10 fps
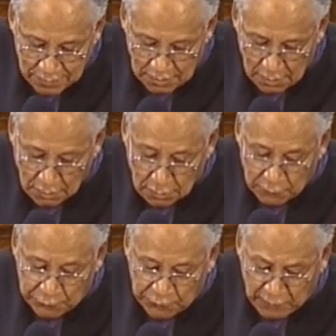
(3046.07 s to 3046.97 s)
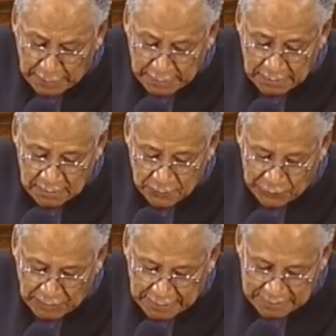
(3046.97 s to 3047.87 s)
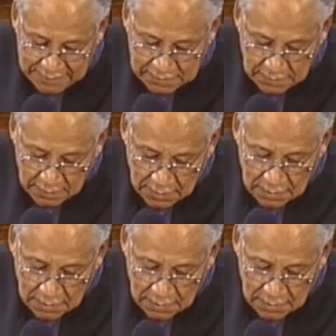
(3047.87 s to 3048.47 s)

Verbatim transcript: the unfeigned faith,